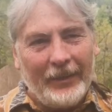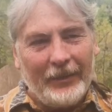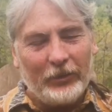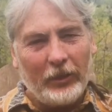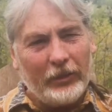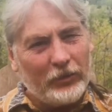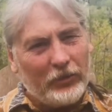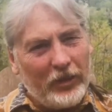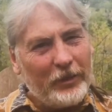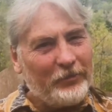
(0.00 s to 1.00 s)
So this
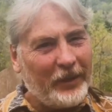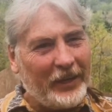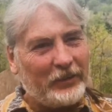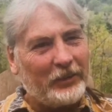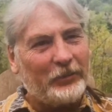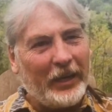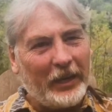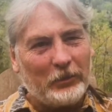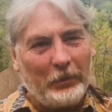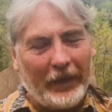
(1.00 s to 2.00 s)
third phase of the rite
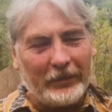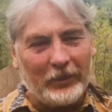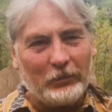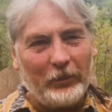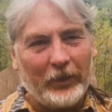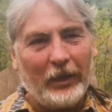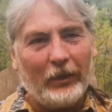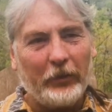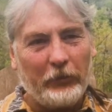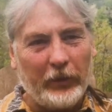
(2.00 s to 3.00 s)
of passage, what we call
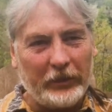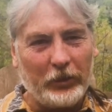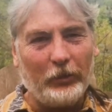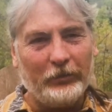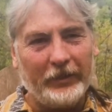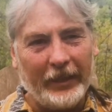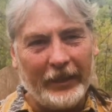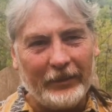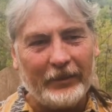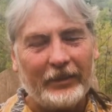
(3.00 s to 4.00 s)
the threshold
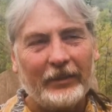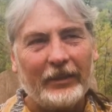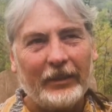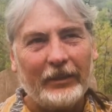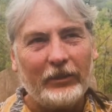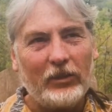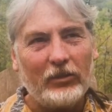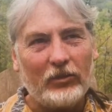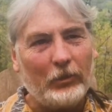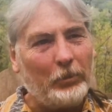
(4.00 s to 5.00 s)
phase, this
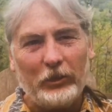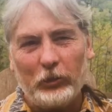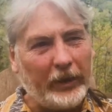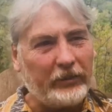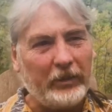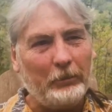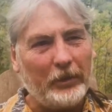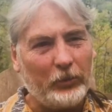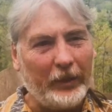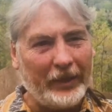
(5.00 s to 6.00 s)
is the betwixt in
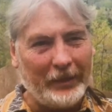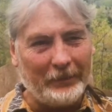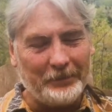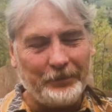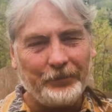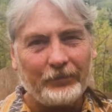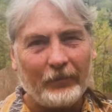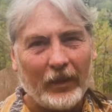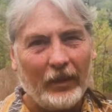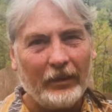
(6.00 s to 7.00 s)
between.
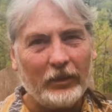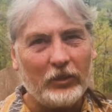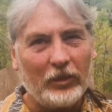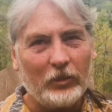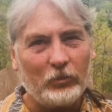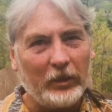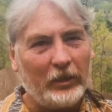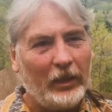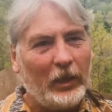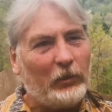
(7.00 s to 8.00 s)
This is when
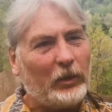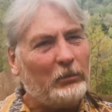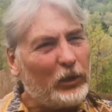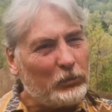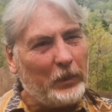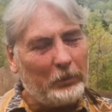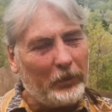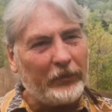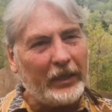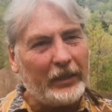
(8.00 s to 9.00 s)
most people
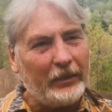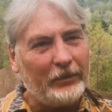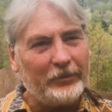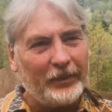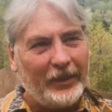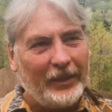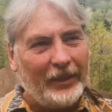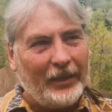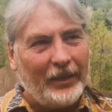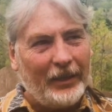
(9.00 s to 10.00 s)
think of
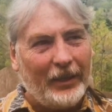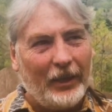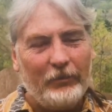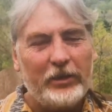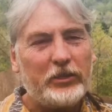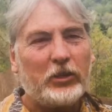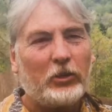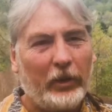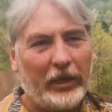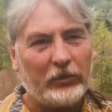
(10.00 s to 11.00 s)
a Vision
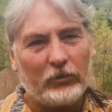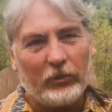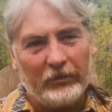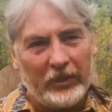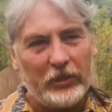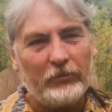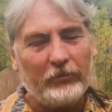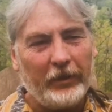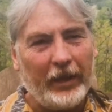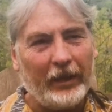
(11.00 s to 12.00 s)
Quest or a Vision
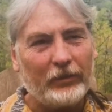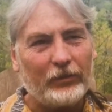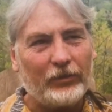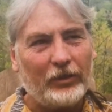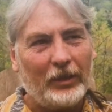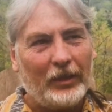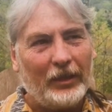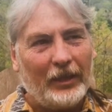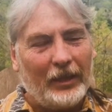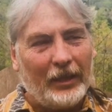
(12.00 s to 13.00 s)
Fast
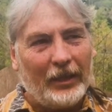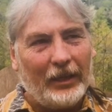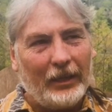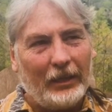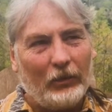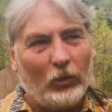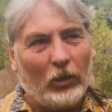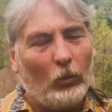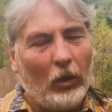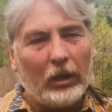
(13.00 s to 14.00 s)
or
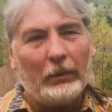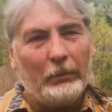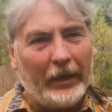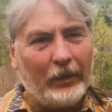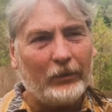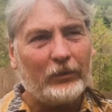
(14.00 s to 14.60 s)
a walkabout,